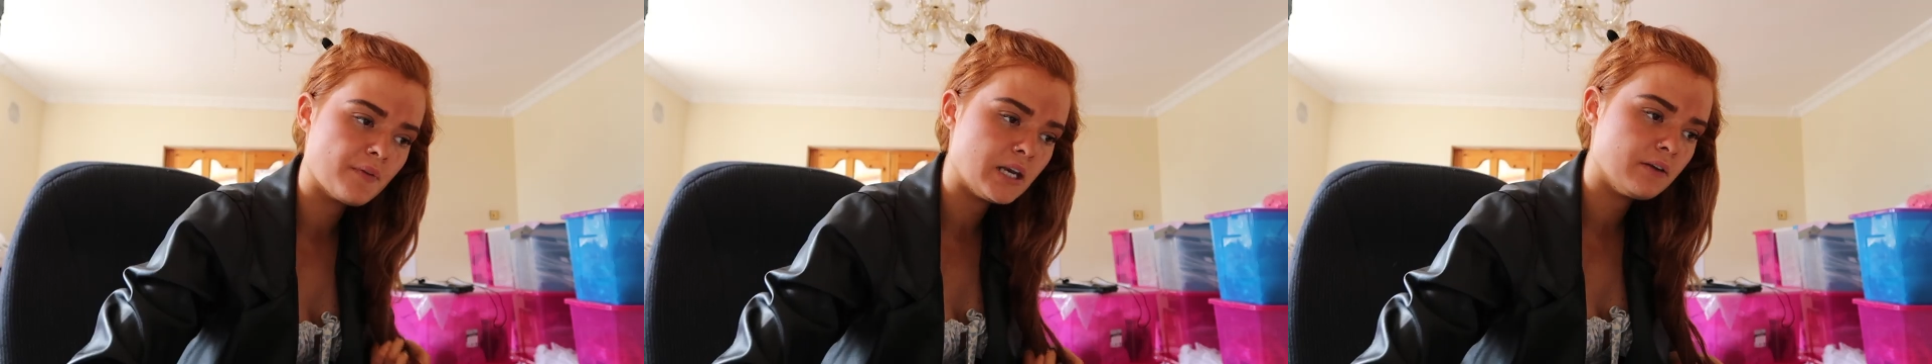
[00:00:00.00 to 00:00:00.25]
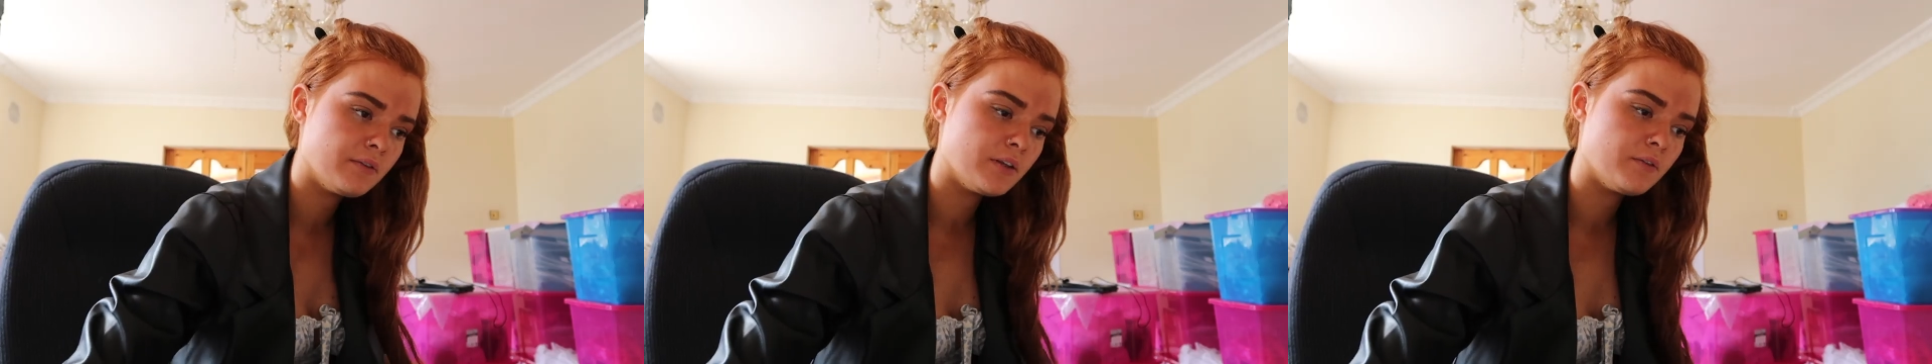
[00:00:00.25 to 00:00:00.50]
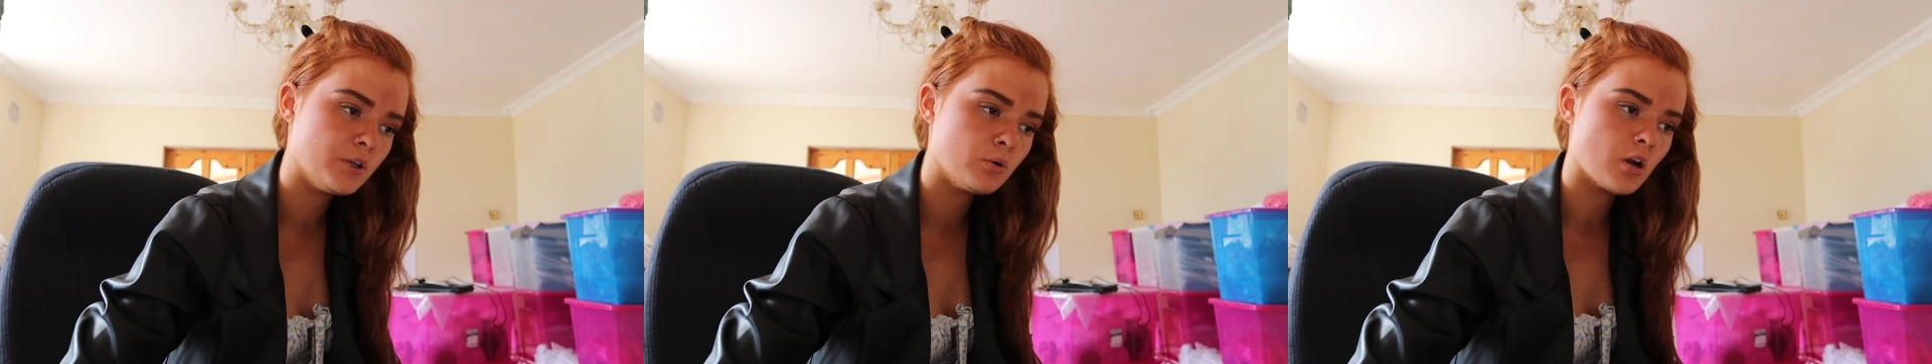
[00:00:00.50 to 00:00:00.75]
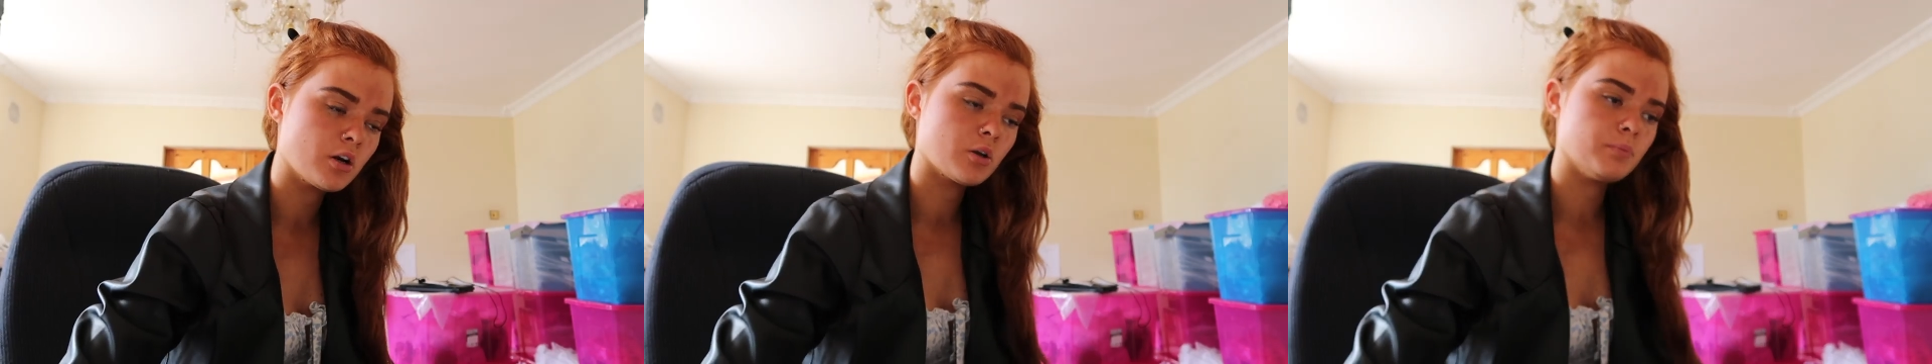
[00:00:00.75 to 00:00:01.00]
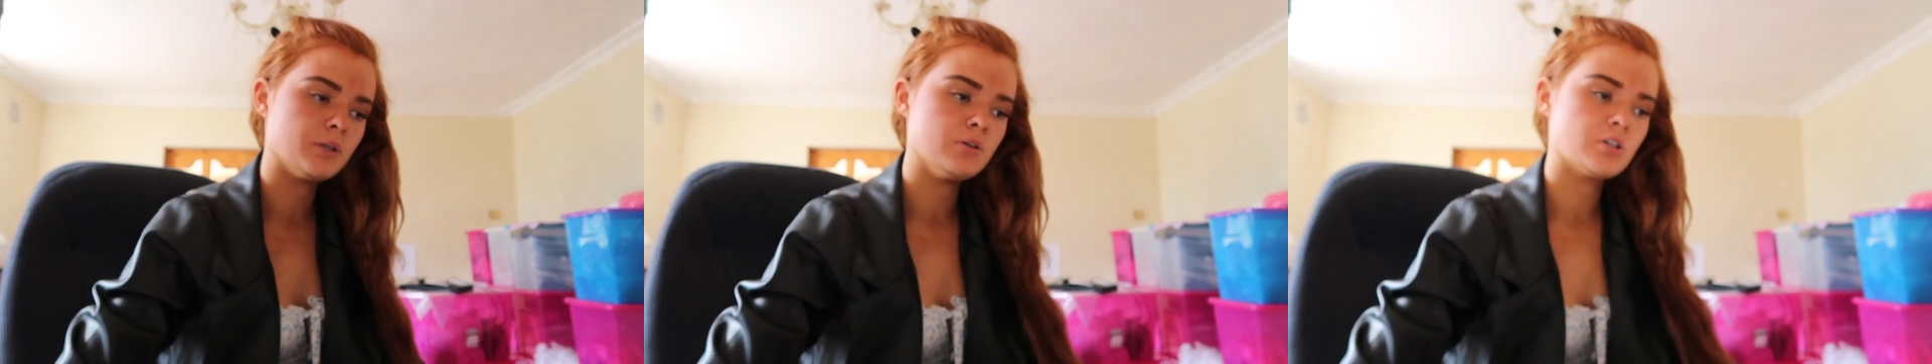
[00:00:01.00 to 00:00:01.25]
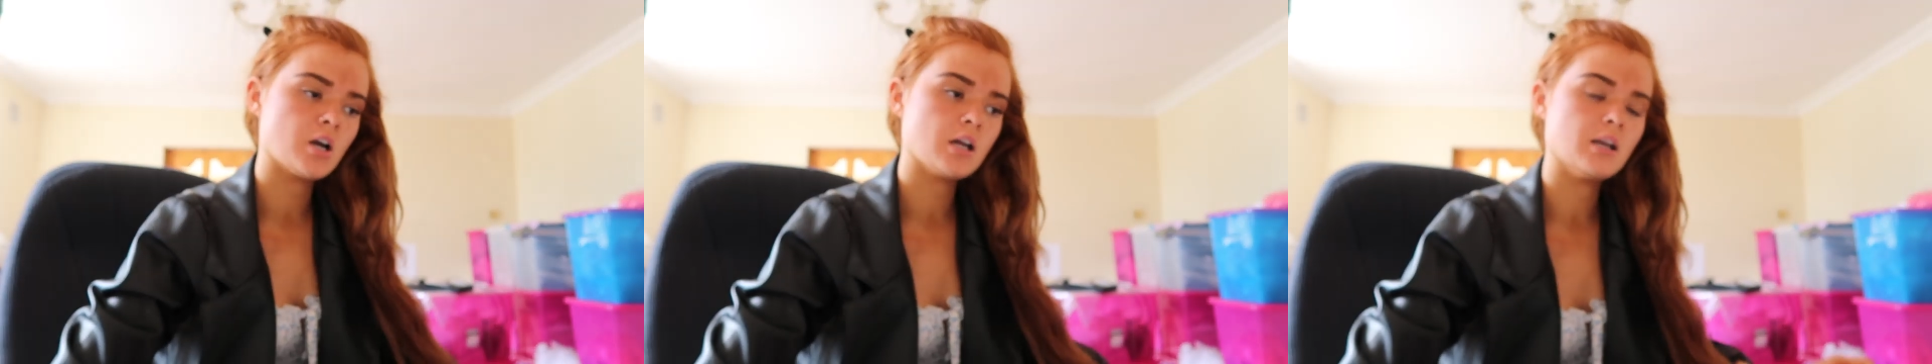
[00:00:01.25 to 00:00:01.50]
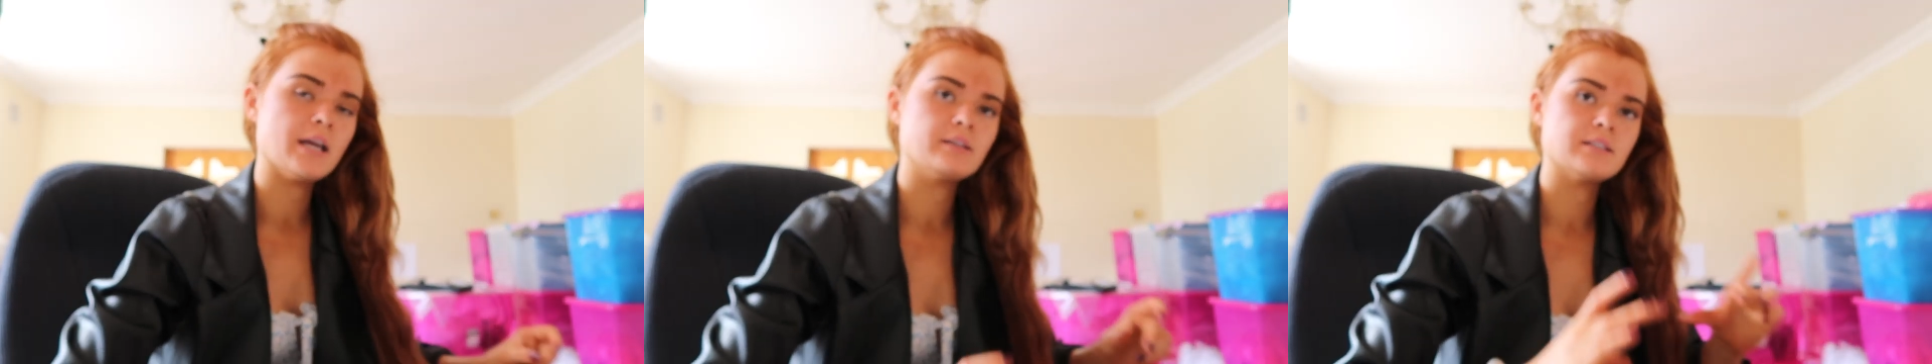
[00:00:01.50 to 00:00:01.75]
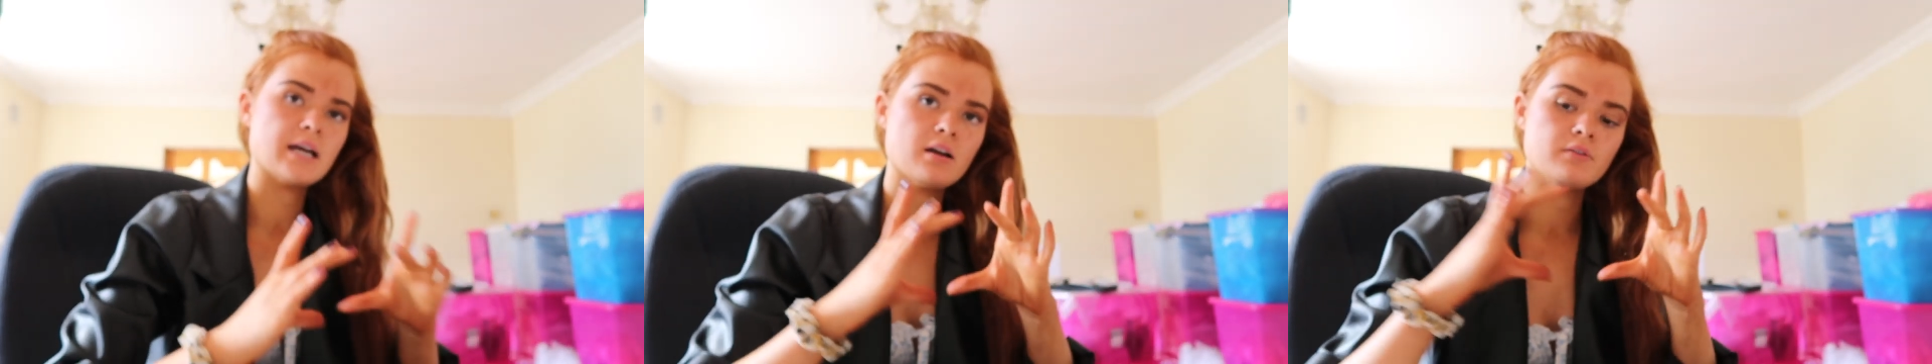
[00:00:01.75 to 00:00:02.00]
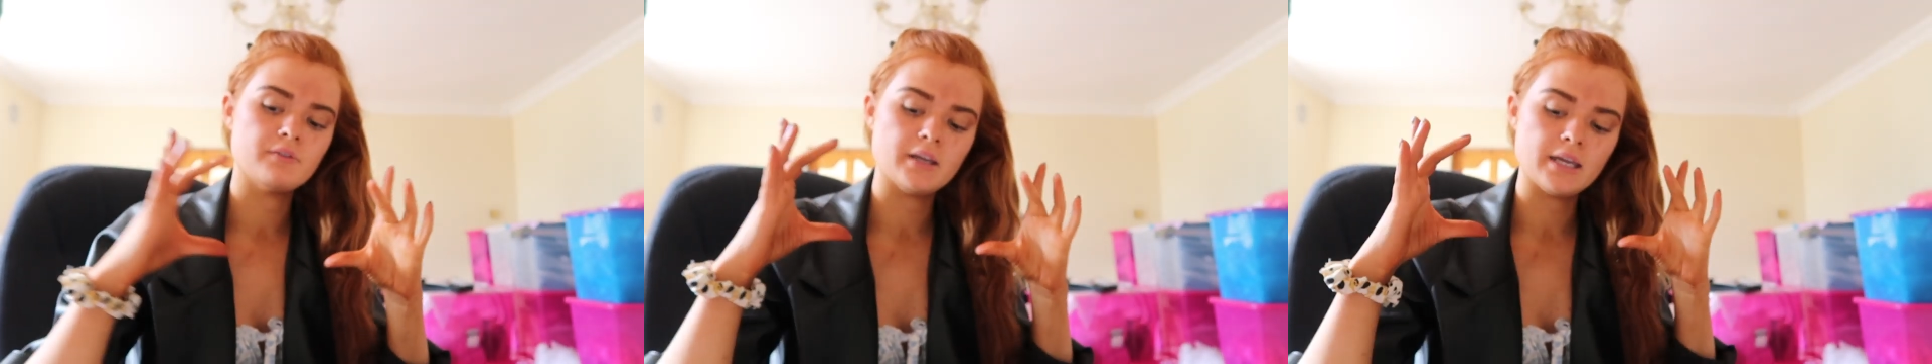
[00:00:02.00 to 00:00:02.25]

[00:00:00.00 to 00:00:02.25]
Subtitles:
Then if you view it on a computer, I like to have